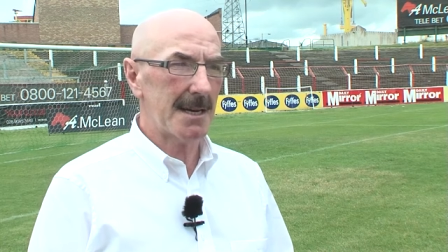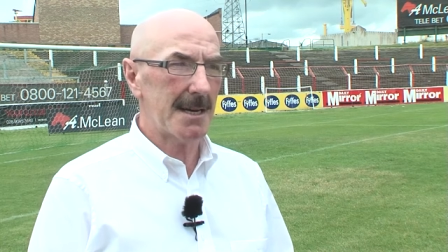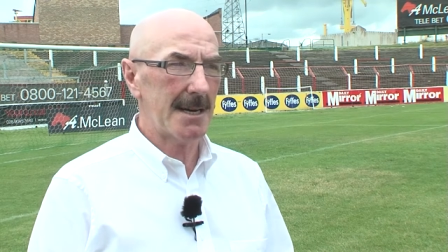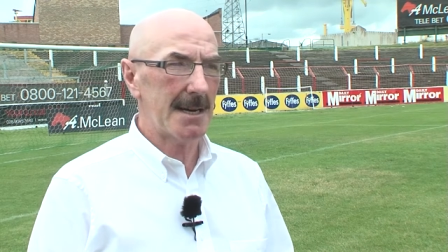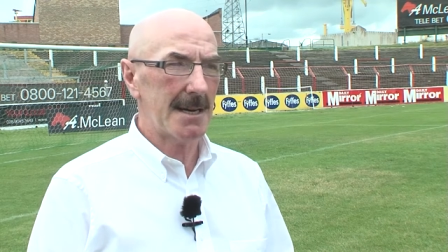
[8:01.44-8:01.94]
Uh, I,
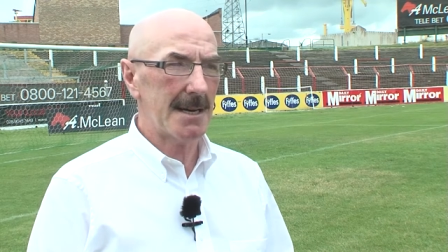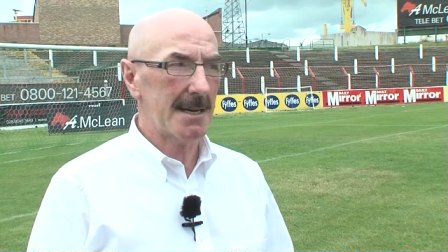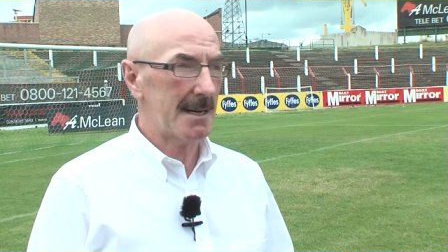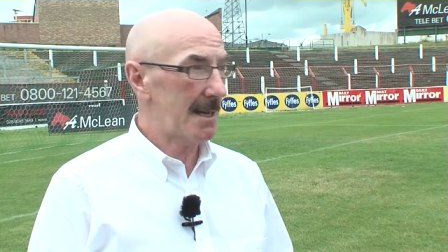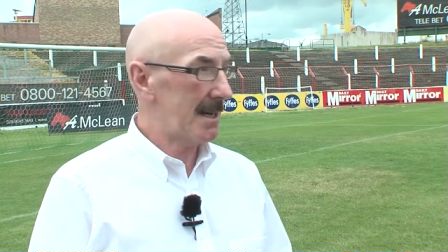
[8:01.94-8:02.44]

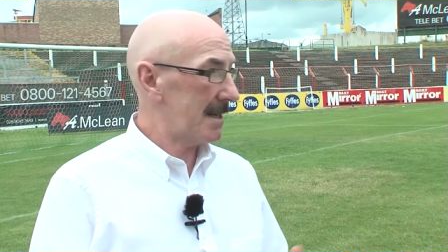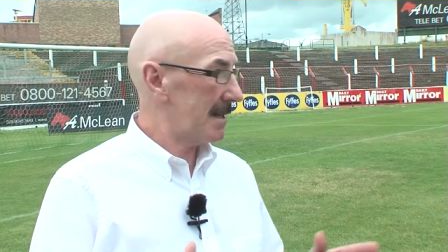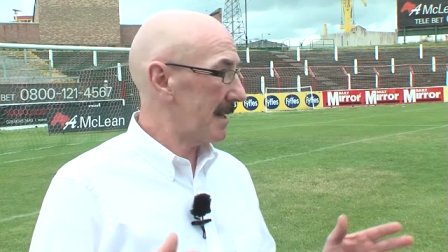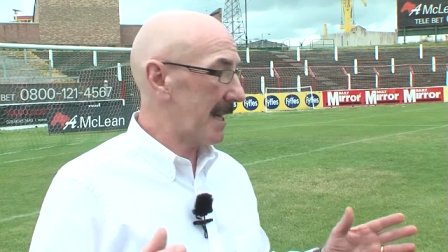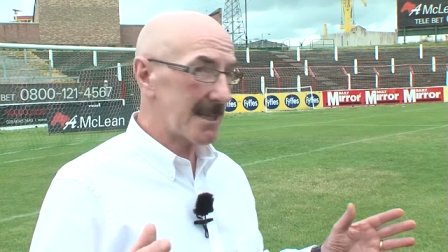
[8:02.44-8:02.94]
uh, I, uh,
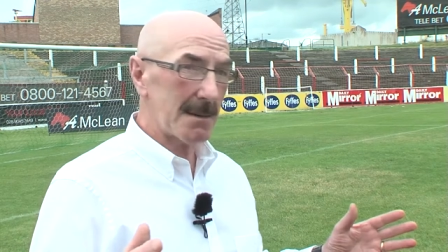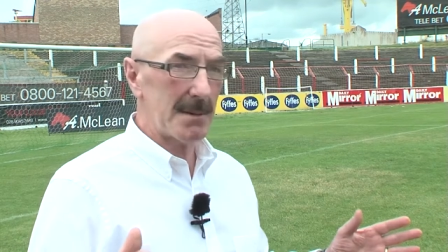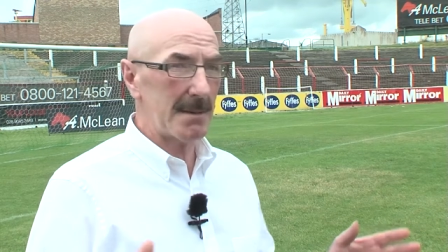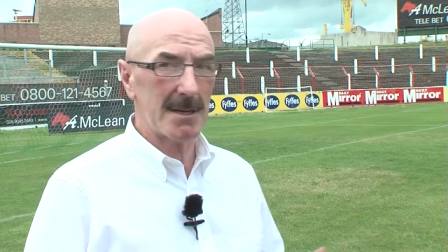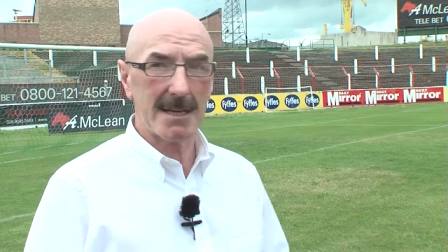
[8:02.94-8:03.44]
uh, I, like the
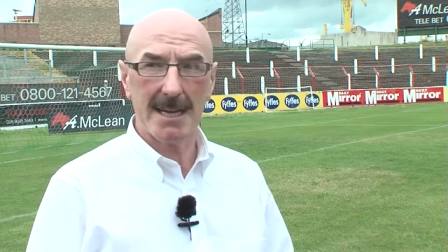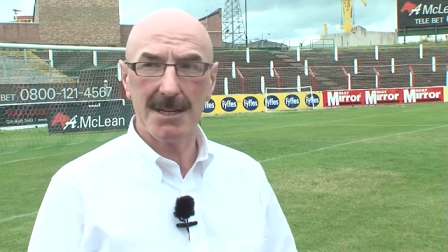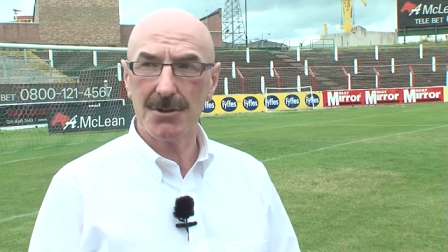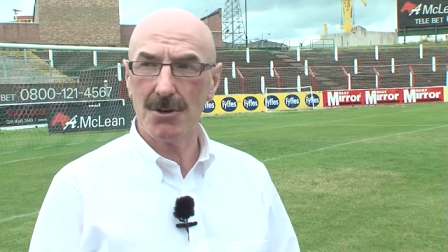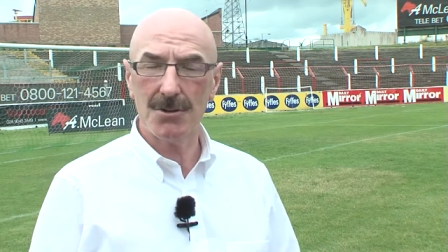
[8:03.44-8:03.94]
people at
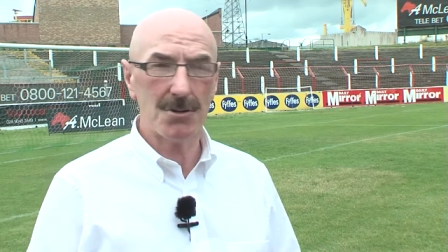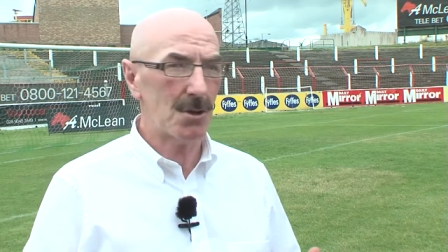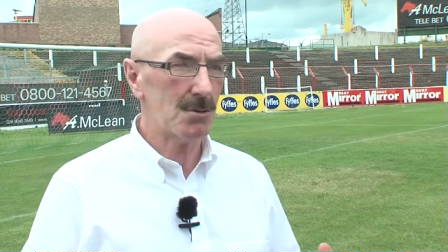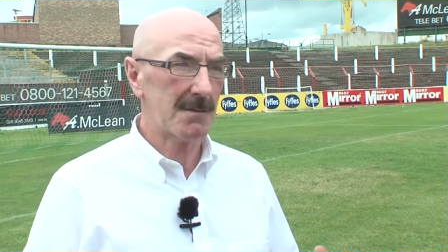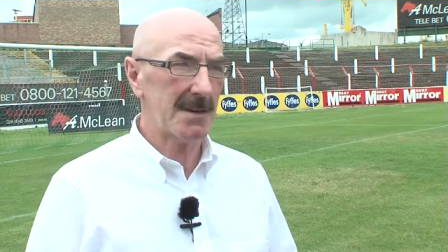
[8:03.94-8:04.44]
Glentoran,
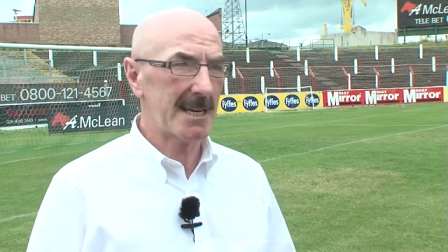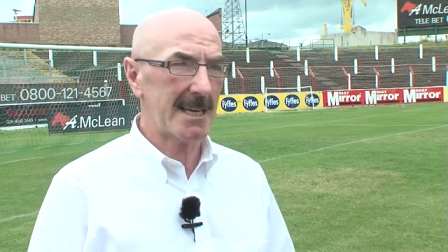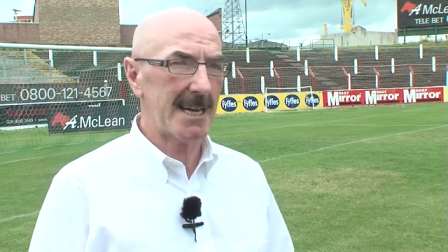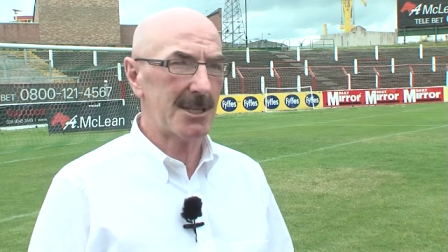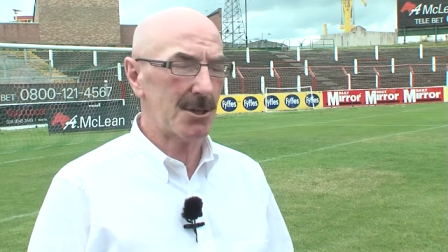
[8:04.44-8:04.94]
they're always very
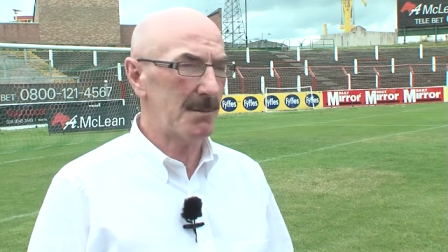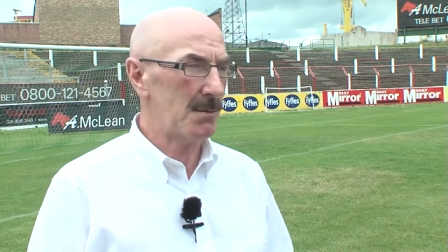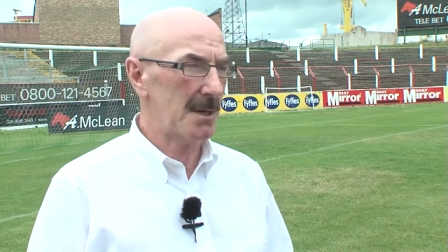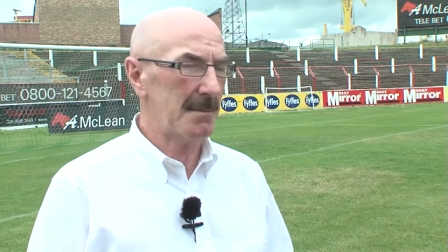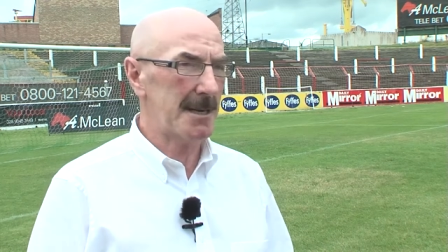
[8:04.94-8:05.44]
kind to
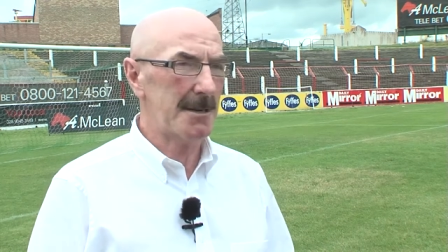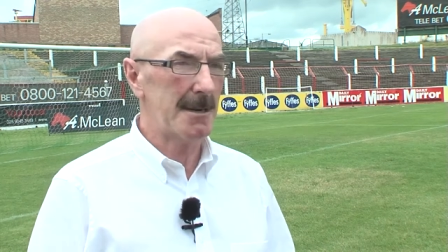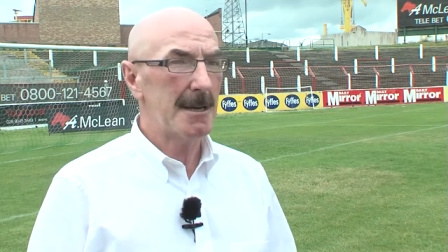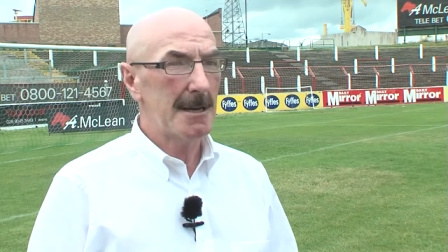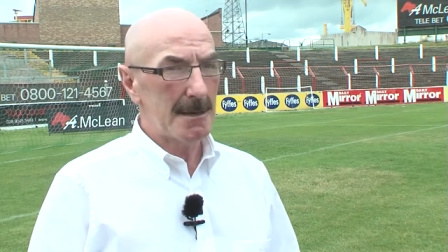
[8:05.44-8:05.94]
me when I'm
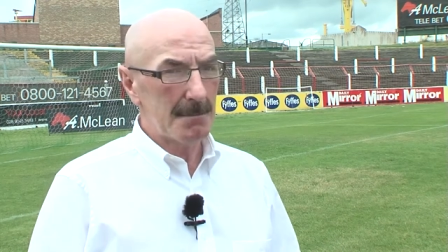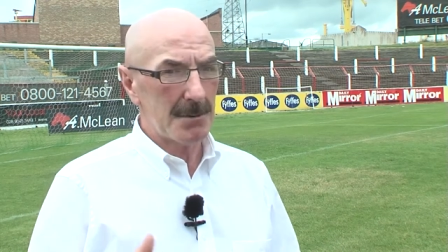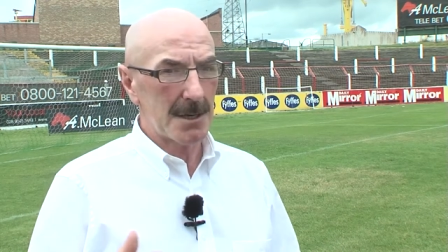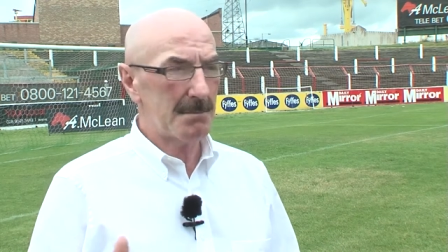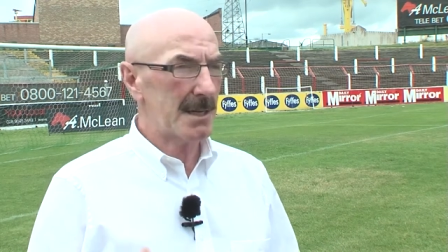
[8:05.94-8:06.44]
here,
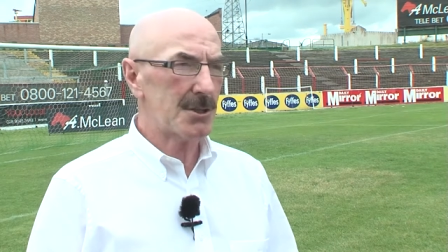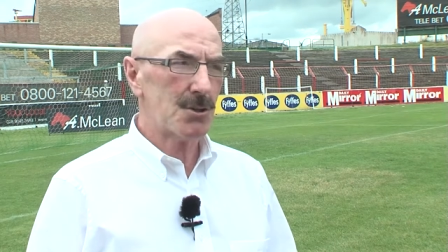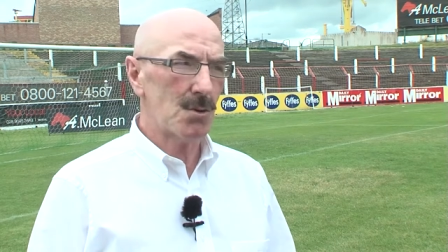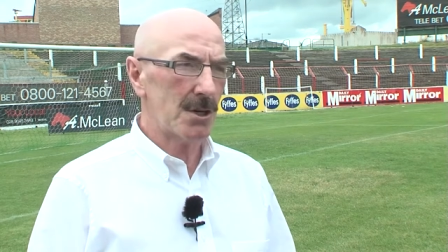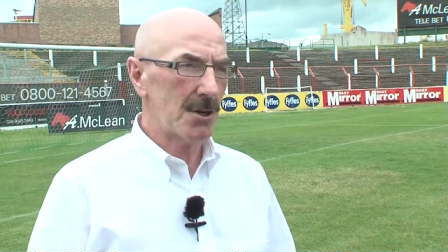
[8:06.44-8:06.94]
but I'm being
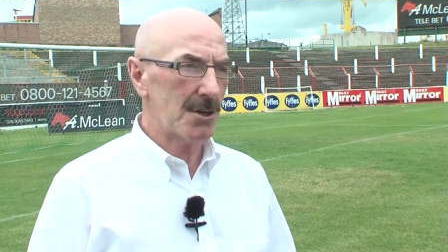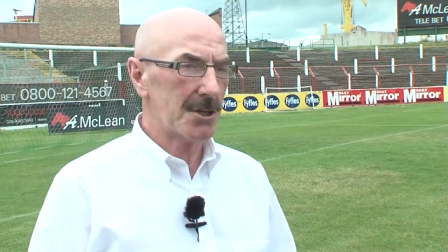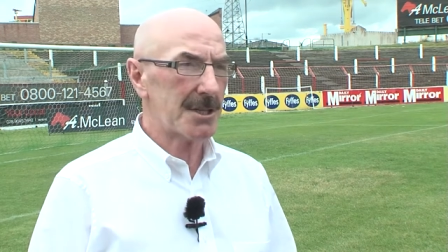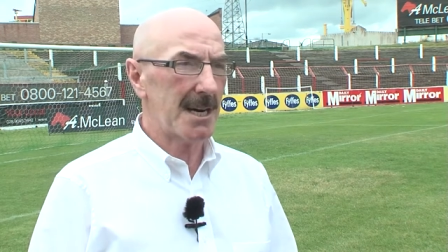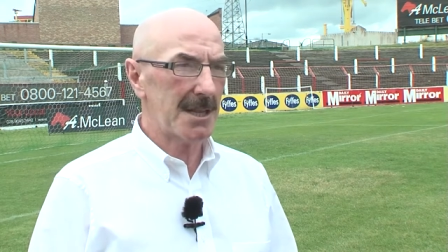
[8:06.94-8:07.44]
totally
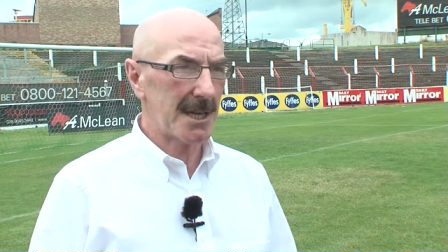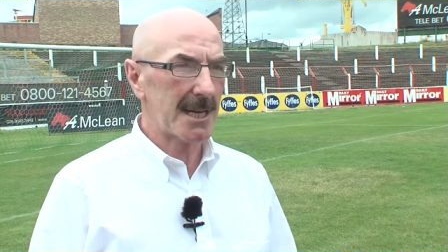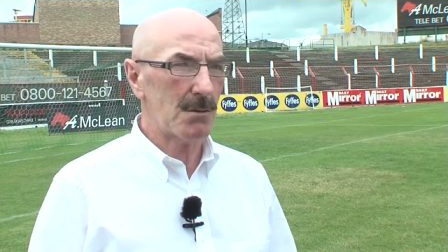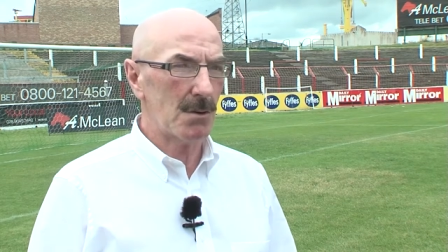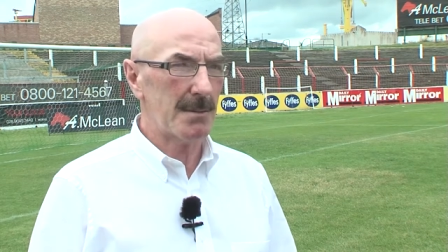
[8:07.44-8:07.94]
honest, I
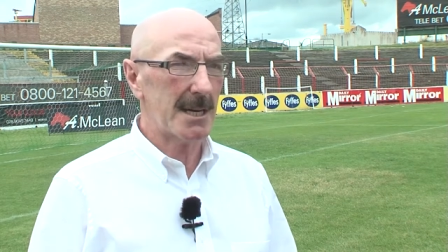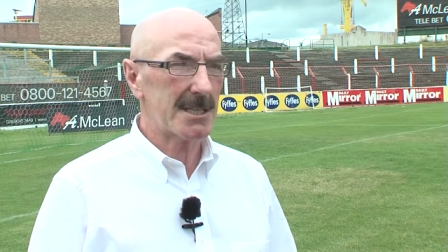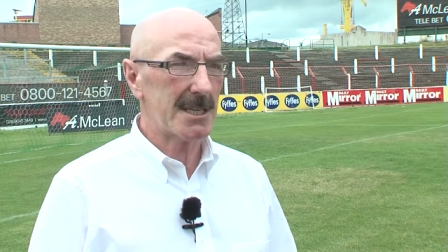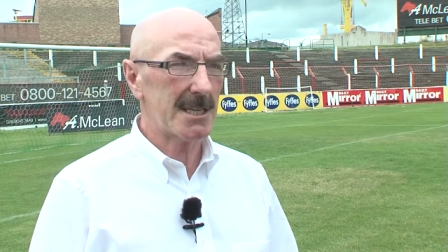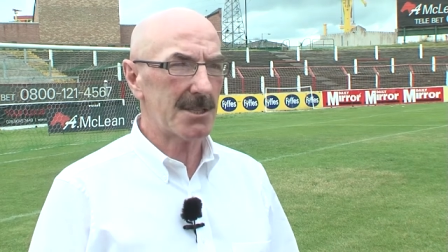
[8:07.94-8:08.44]
think it will be
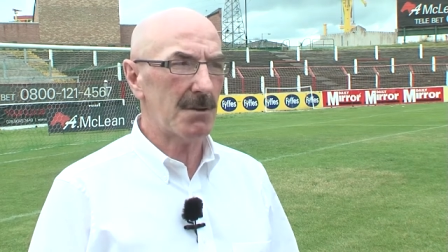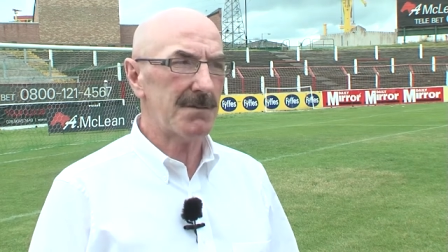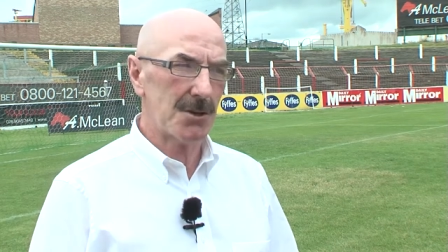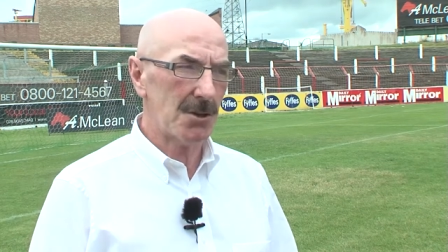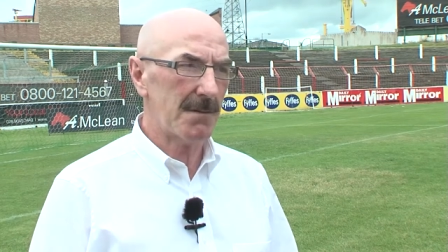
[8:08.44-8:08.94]
a season
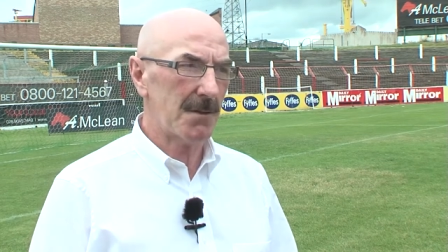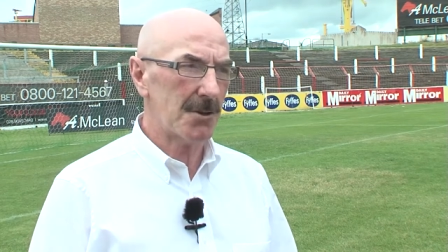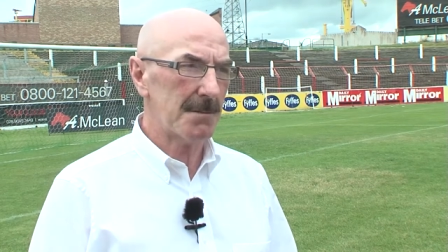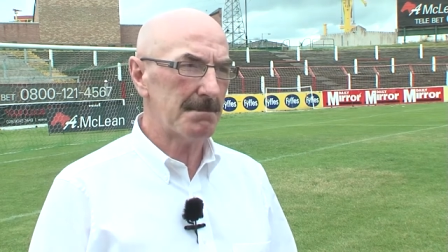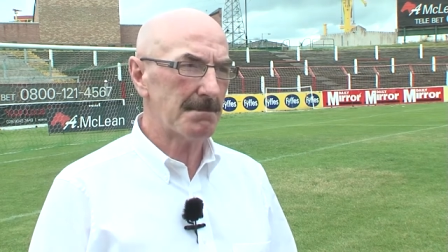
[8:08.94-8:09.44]
of toil
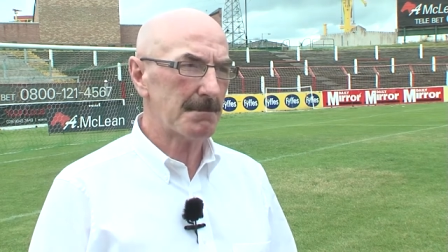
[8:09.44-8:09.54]
for them.